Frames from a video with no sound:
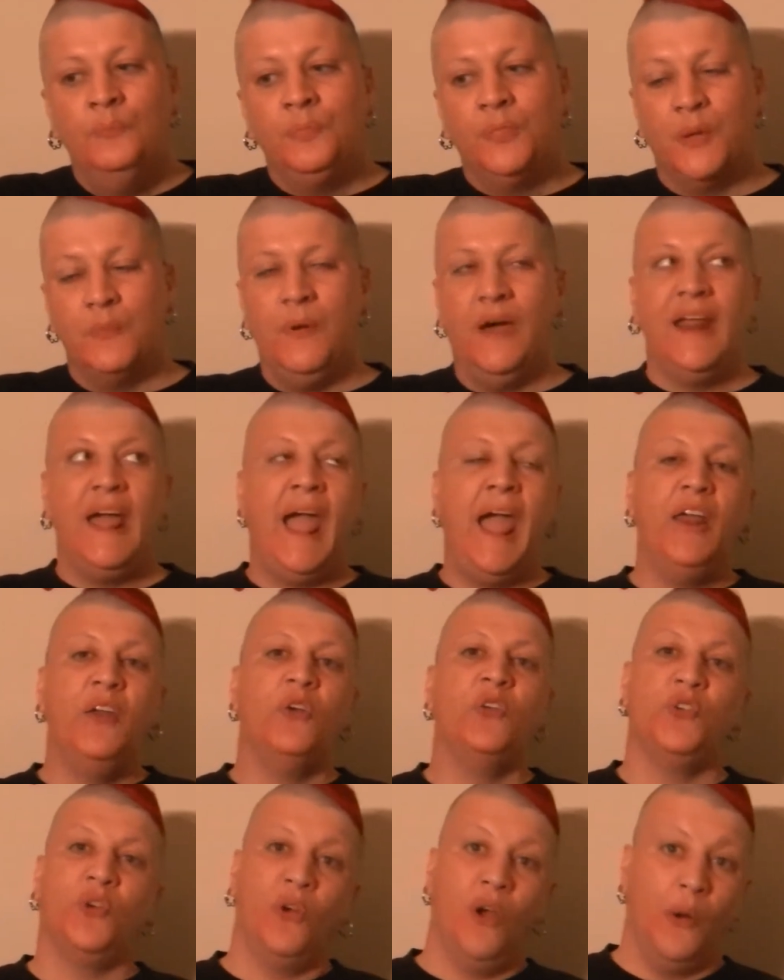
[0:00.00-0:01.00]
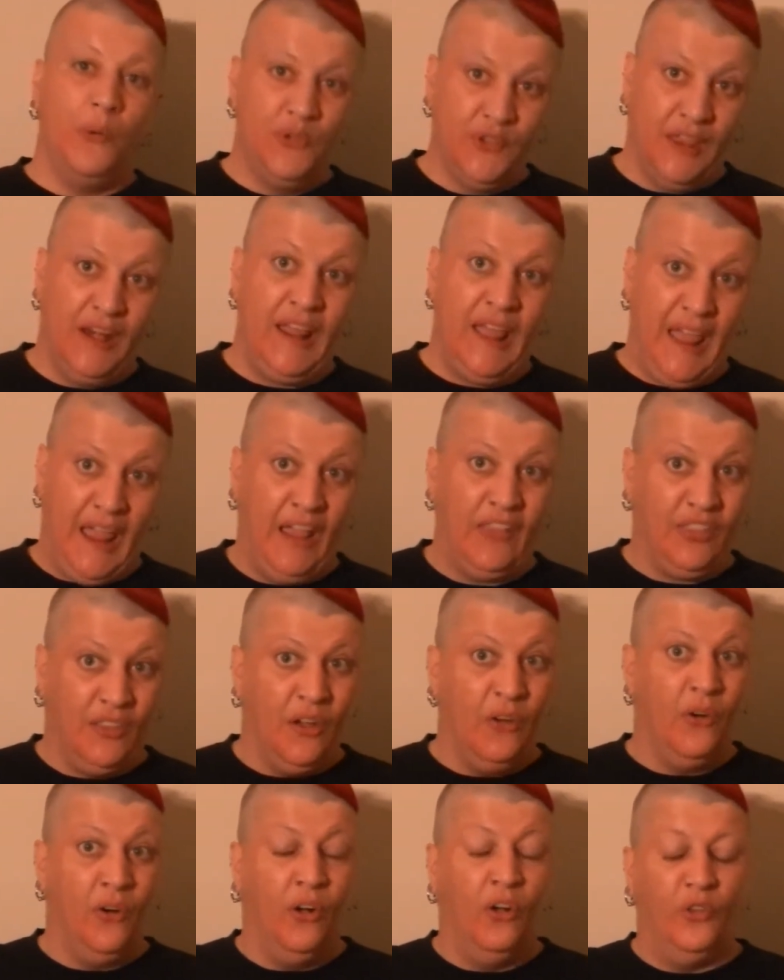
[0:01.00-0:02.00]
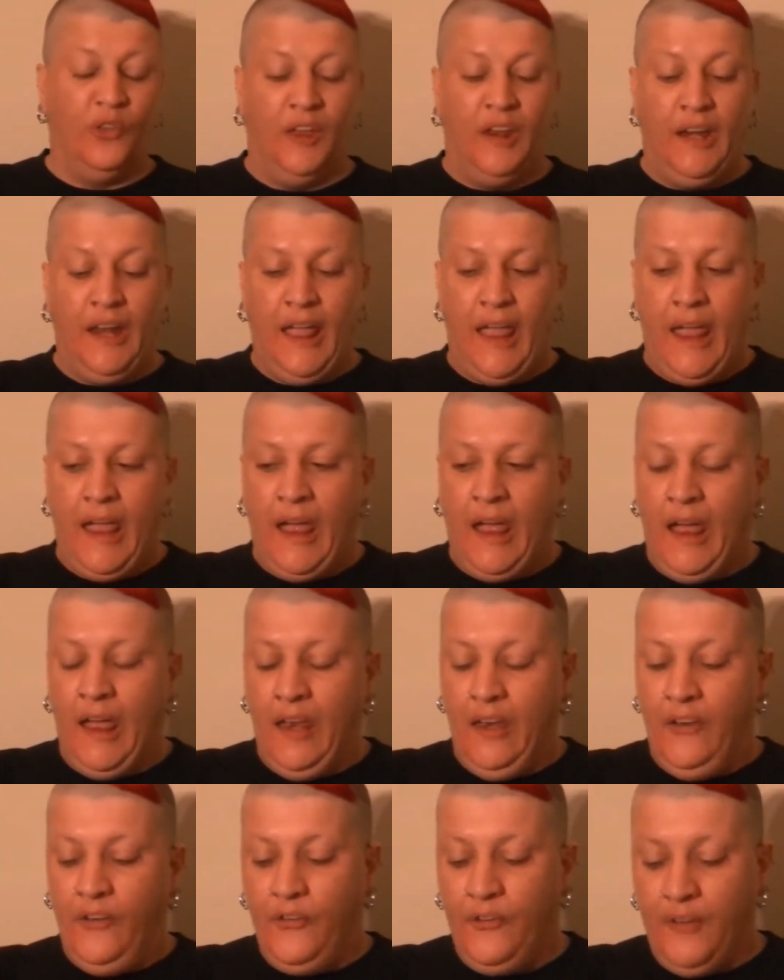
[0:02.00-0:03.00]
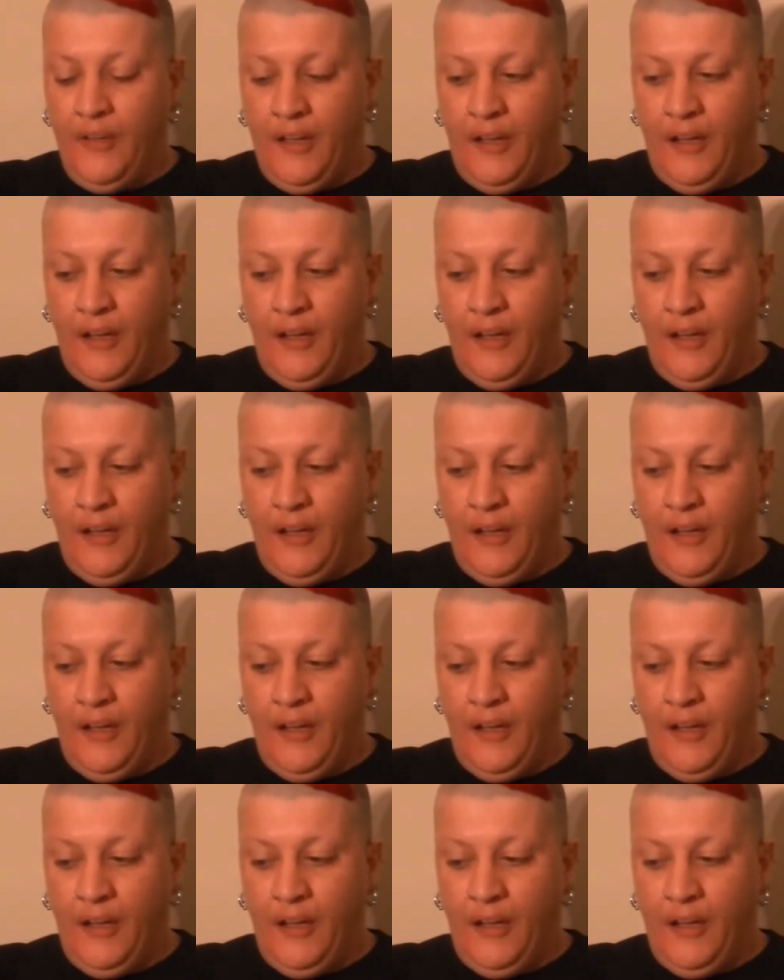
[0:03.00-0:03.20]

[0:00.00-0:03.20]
But haters are always going to hate, though, Holden. And,